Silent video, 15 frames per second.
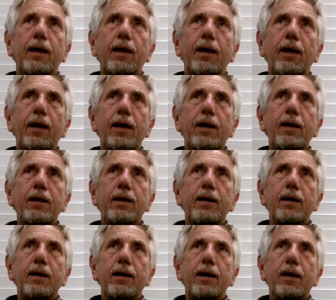a
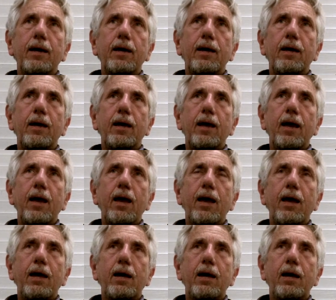a